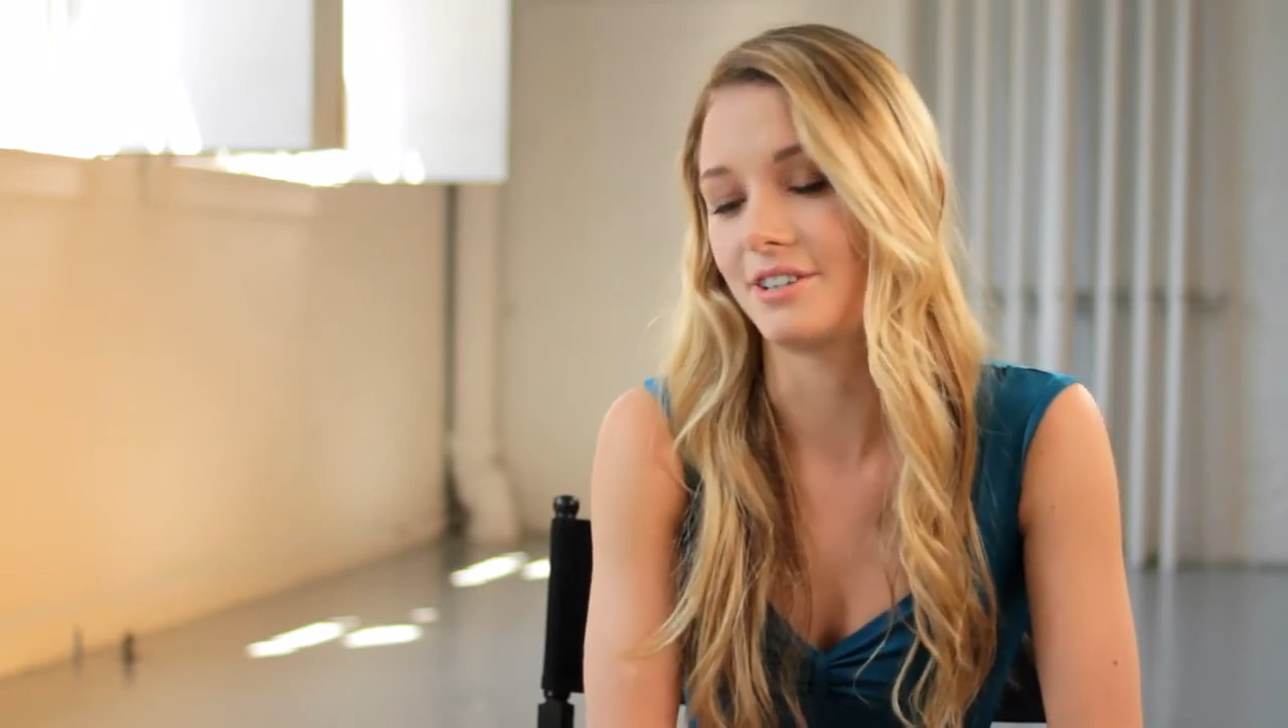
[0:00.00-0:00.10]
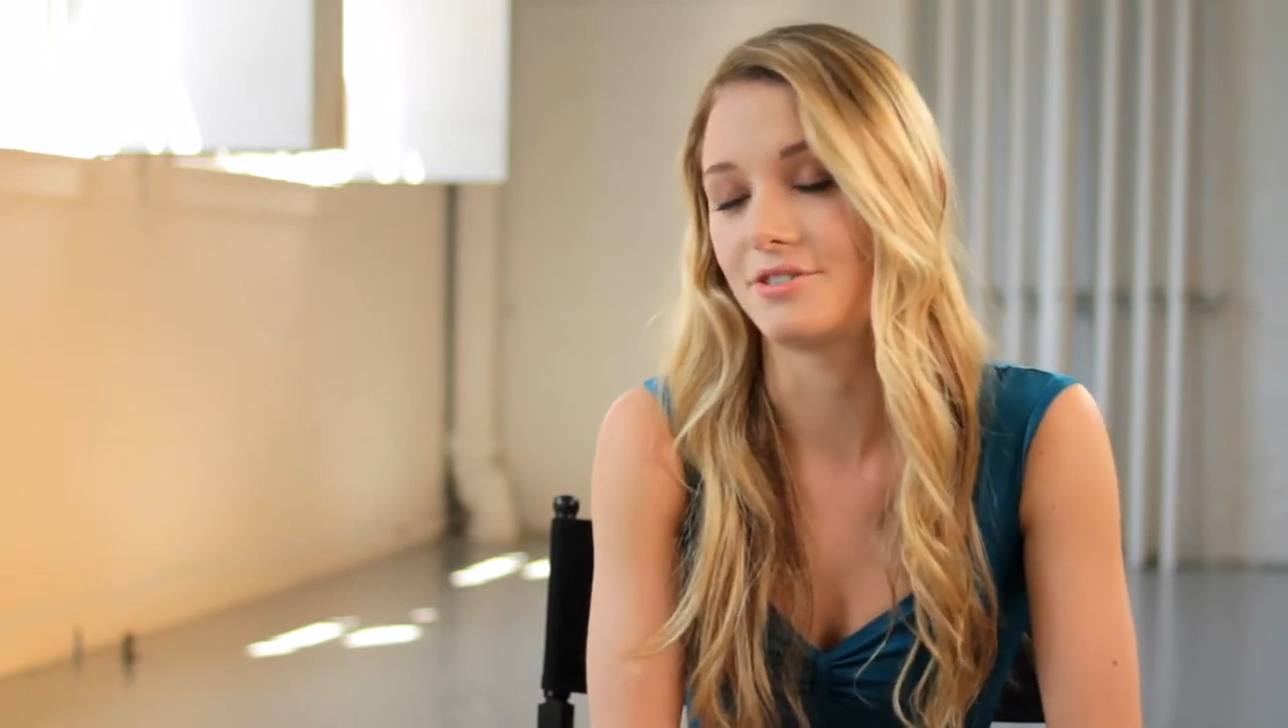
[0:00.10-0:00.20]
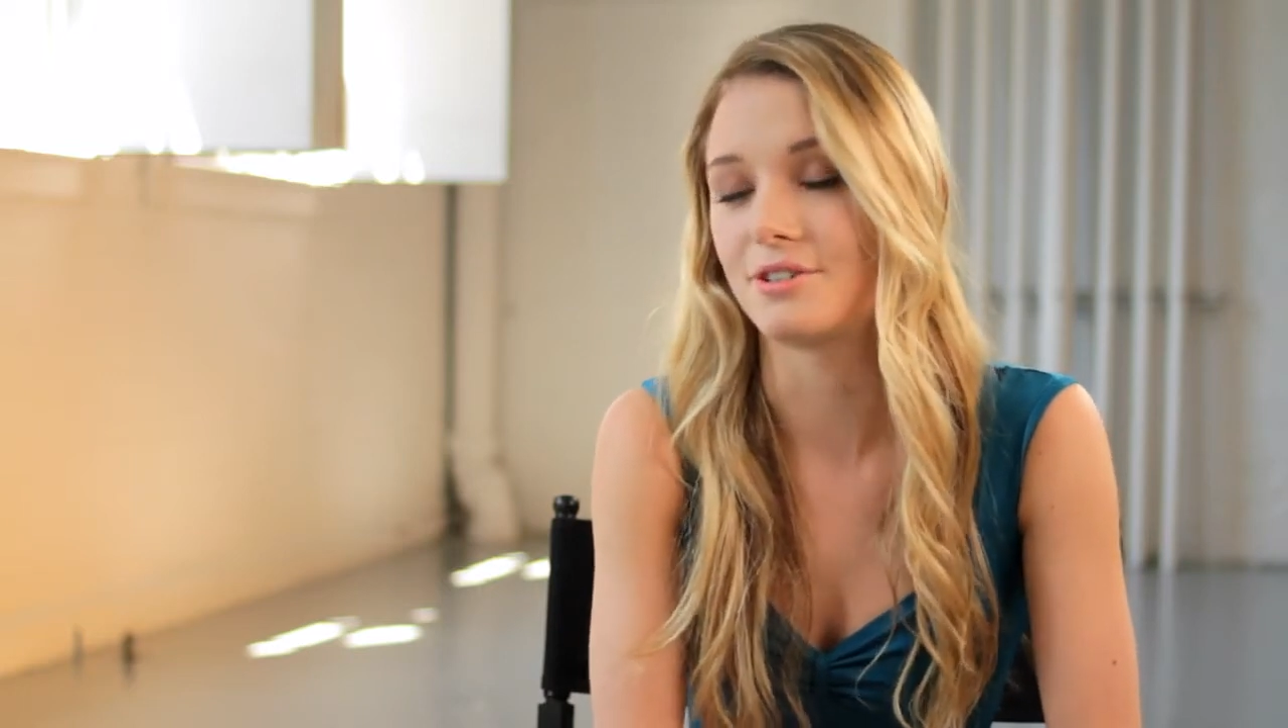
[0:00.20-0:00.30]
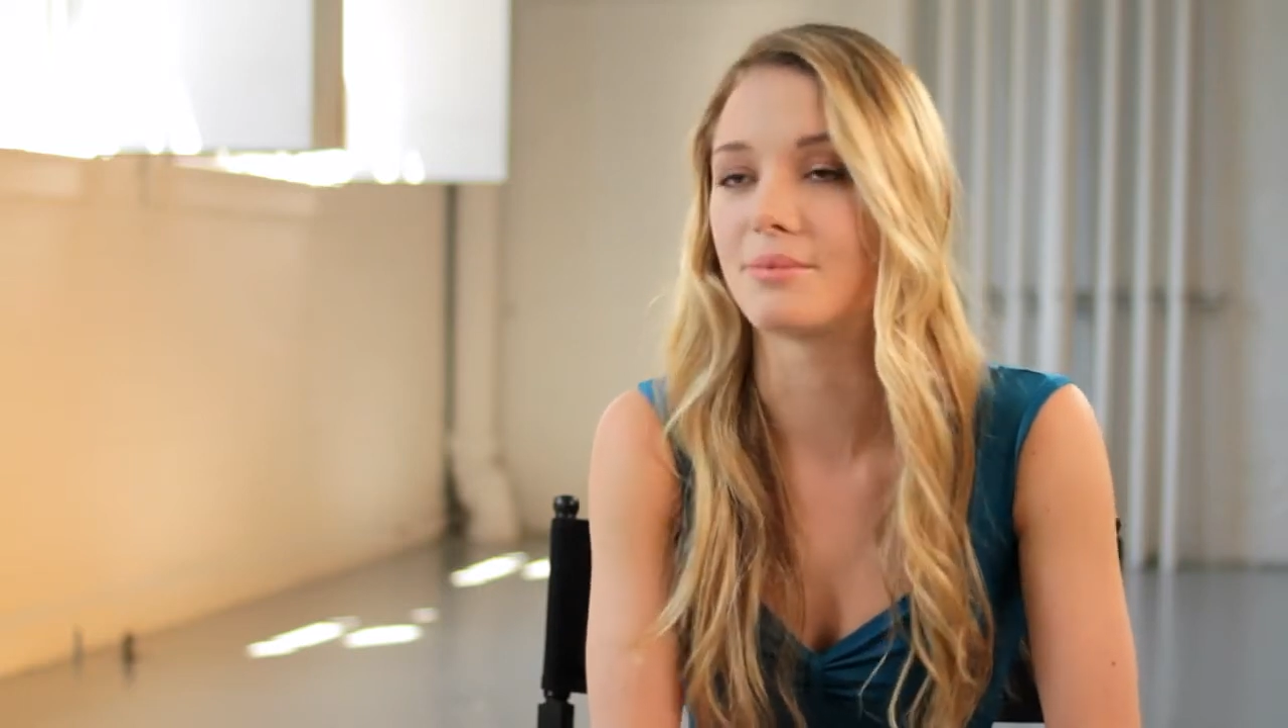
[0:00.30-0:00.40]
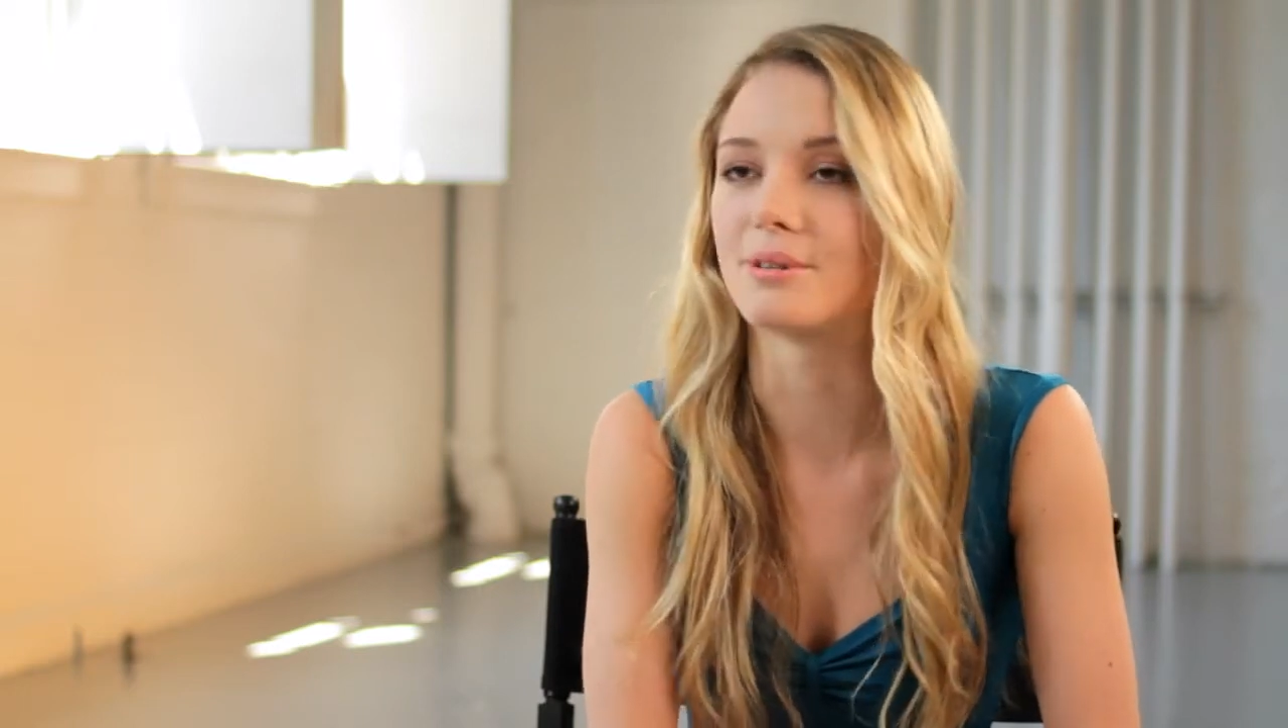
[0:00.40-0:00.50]

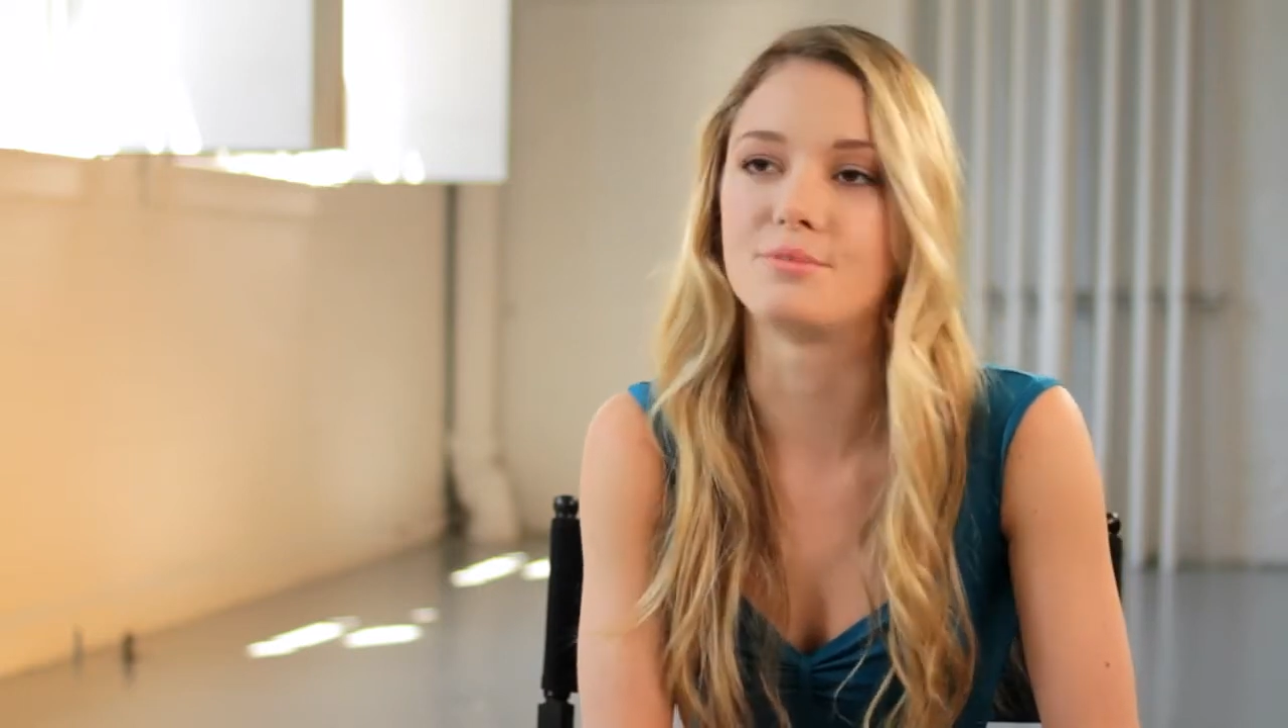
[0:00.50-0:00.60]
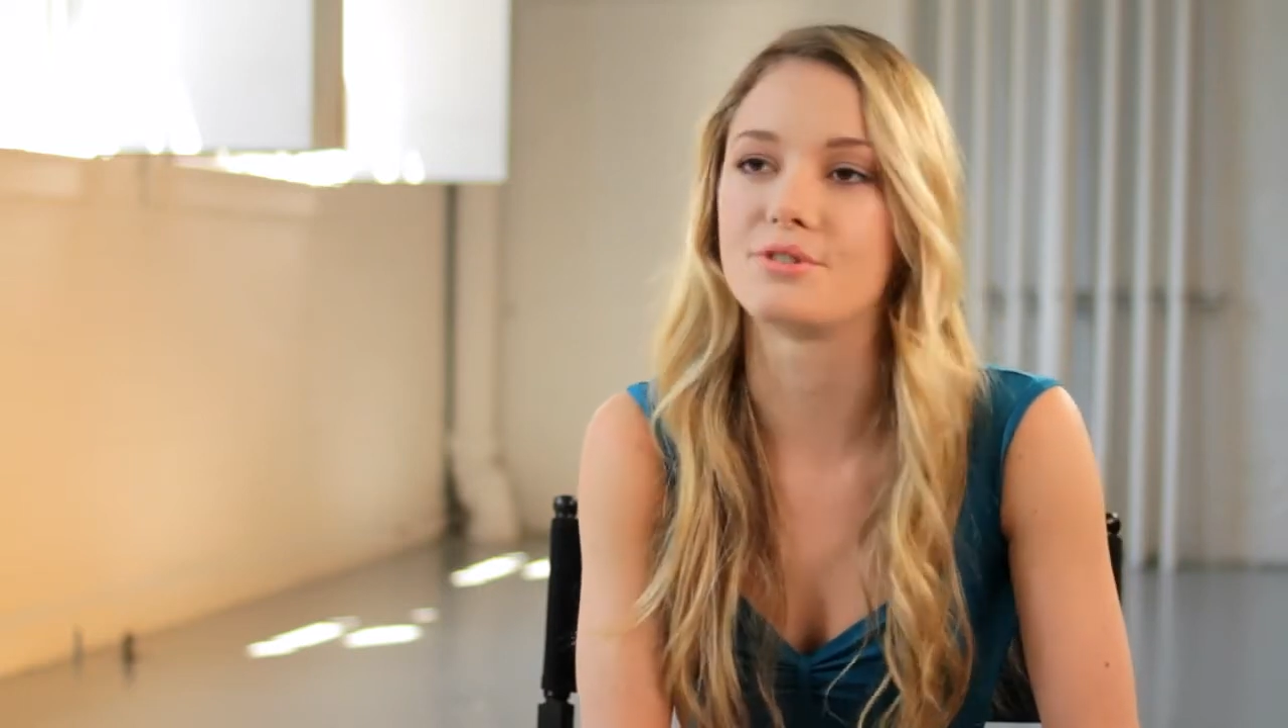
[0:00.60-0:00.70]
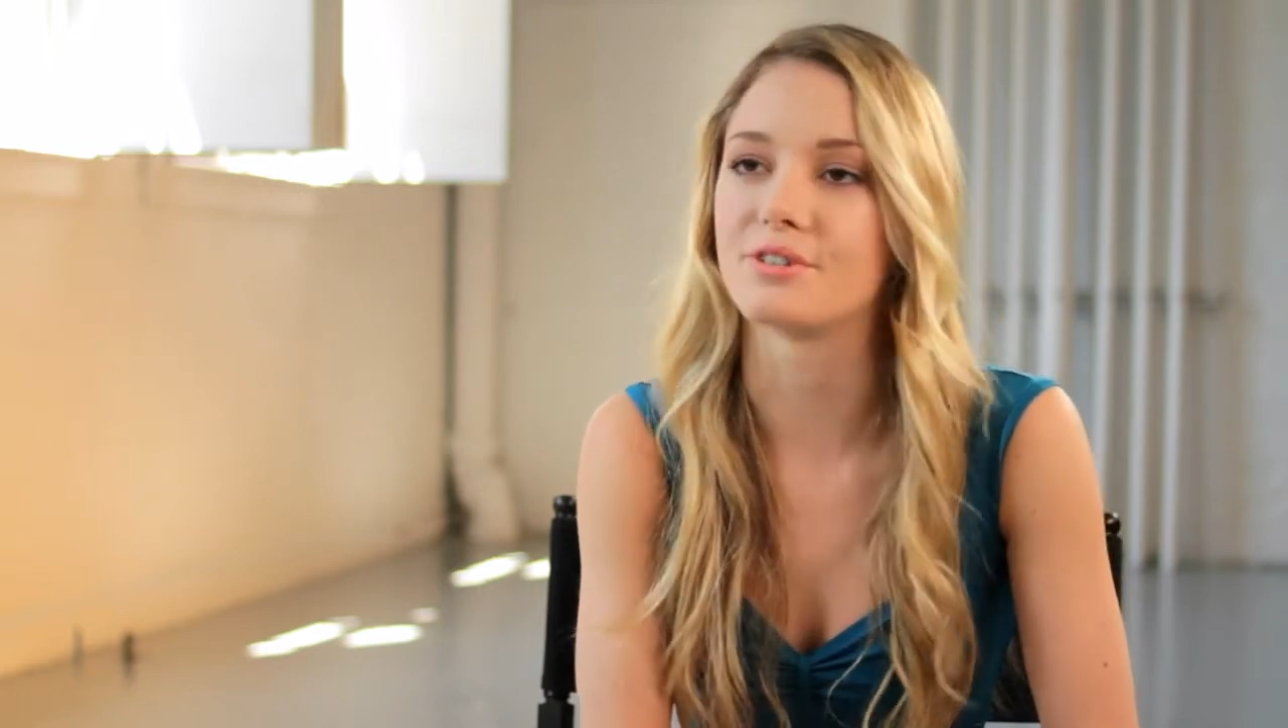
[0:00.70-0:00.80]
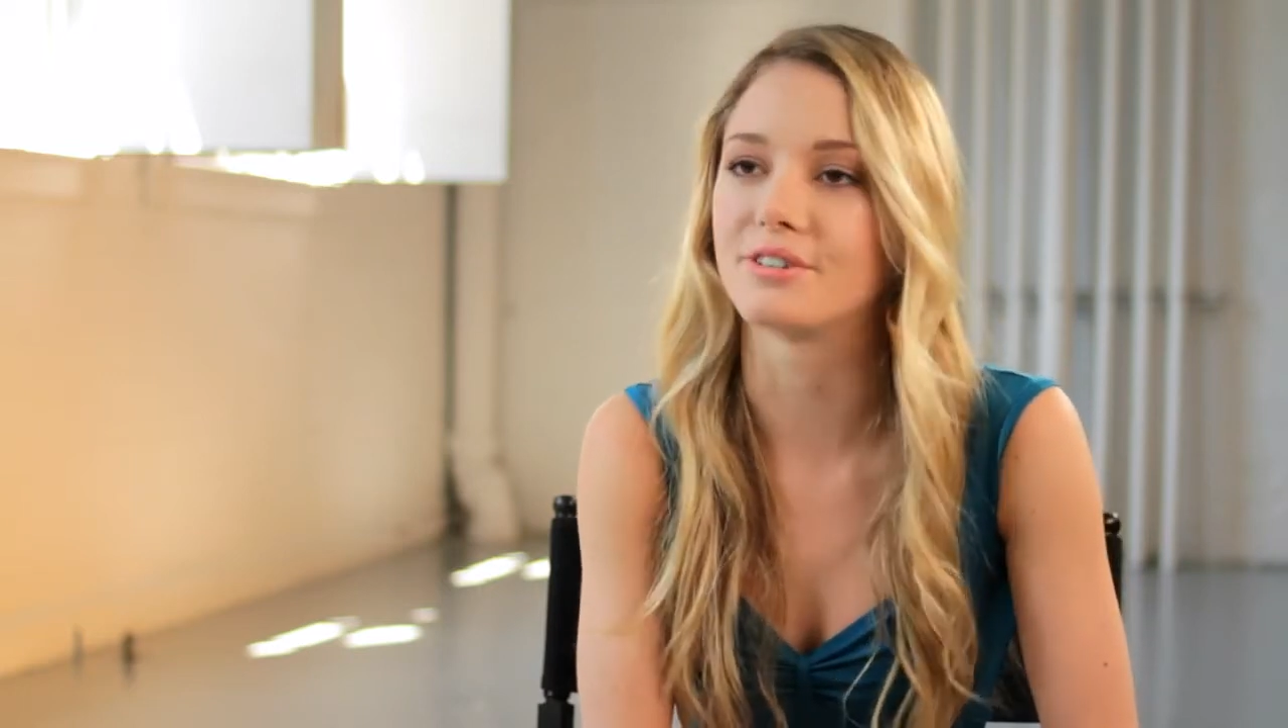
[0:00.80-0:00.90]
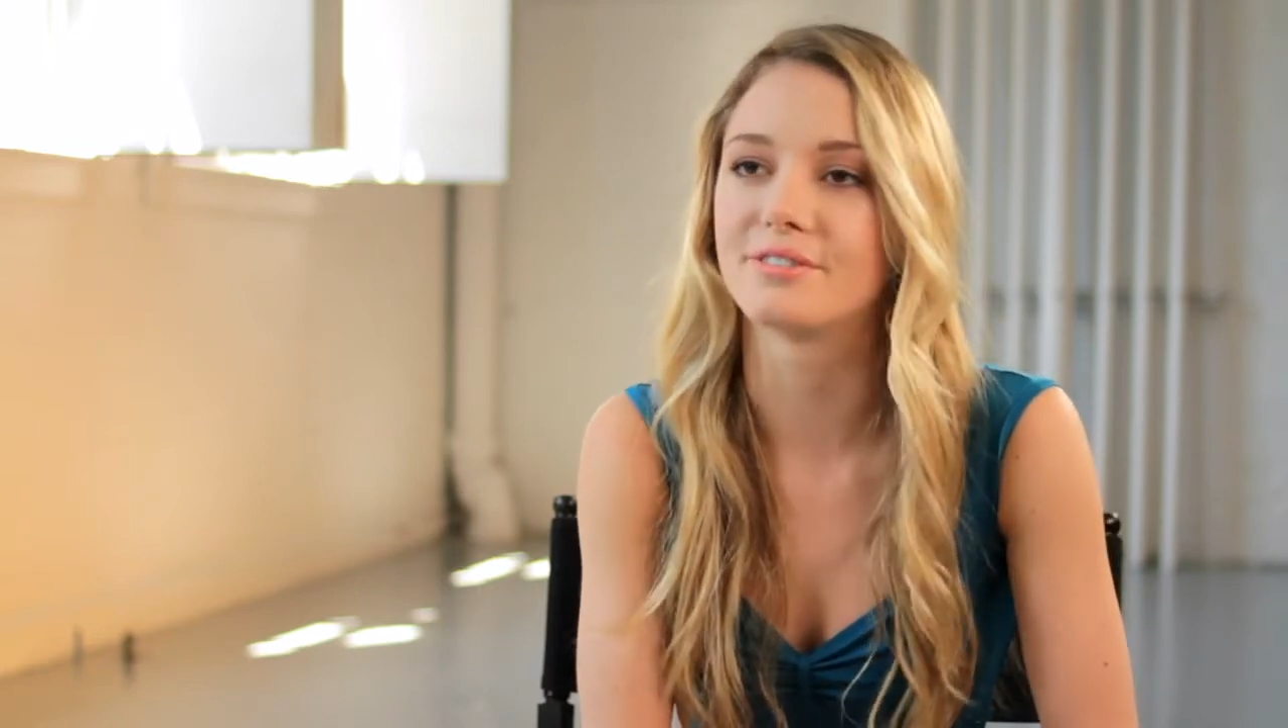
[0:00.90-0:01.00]
dream come
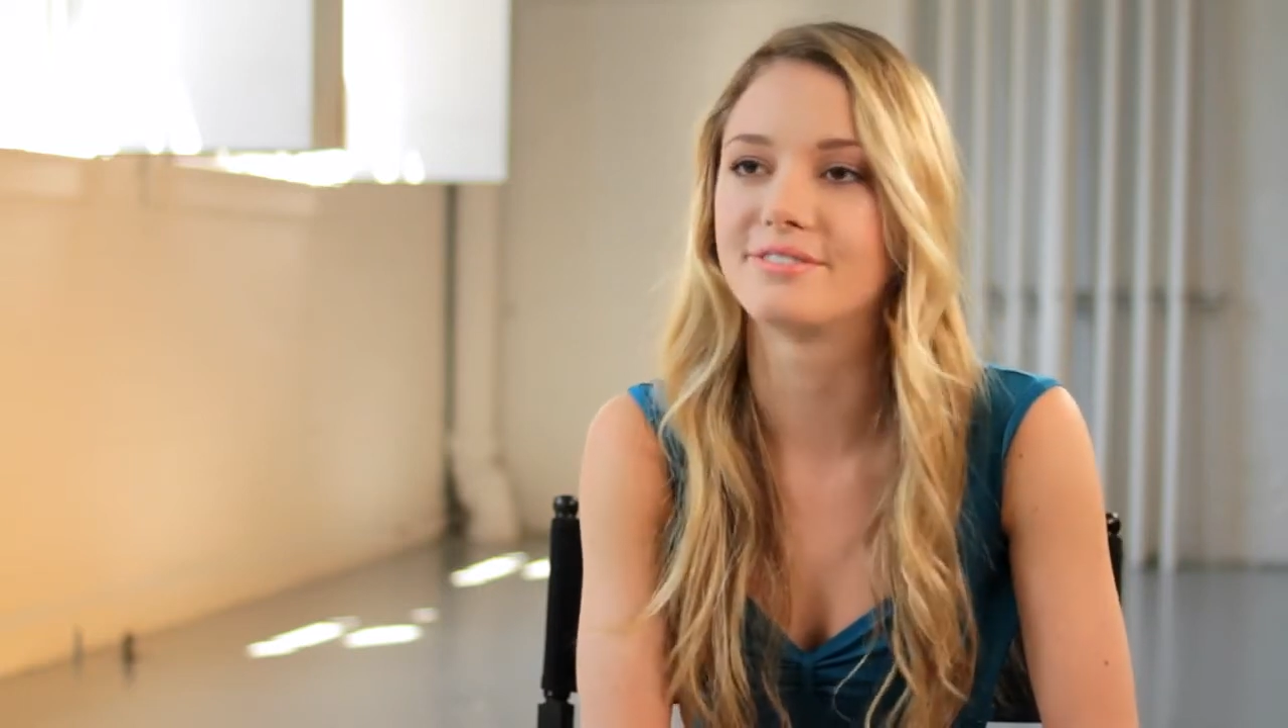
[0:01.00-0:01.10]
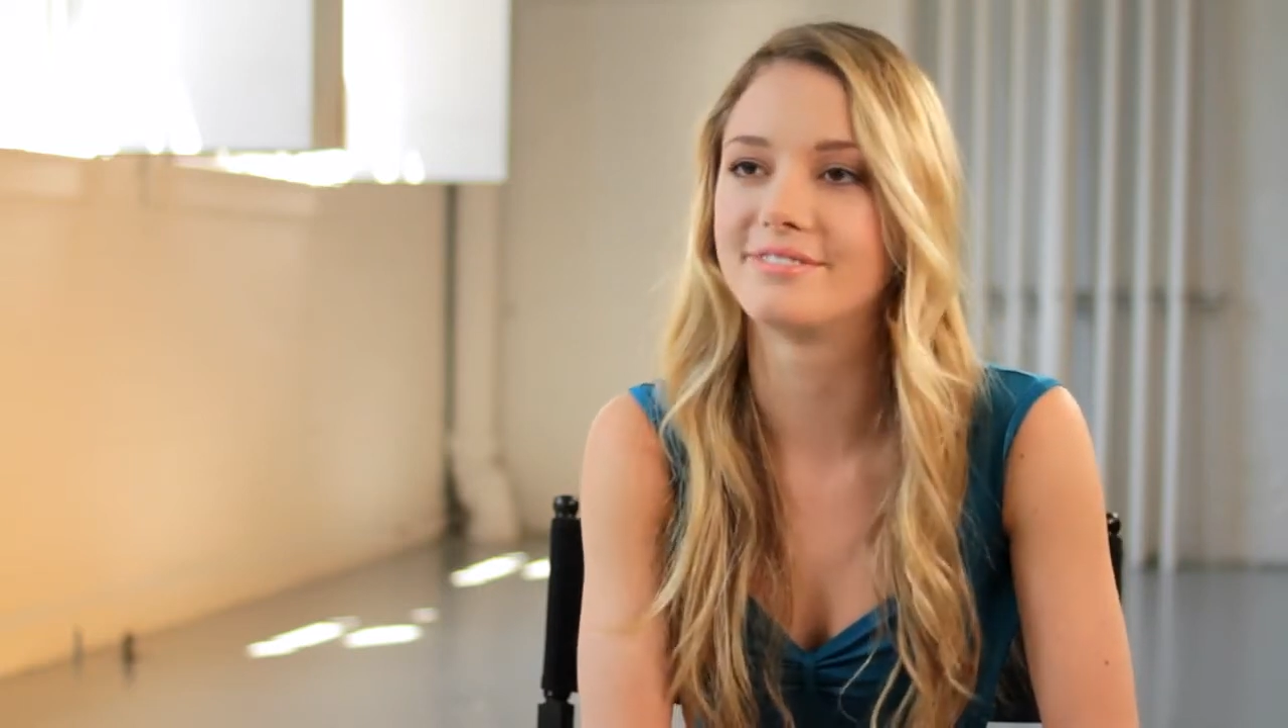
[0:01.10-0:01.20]
true.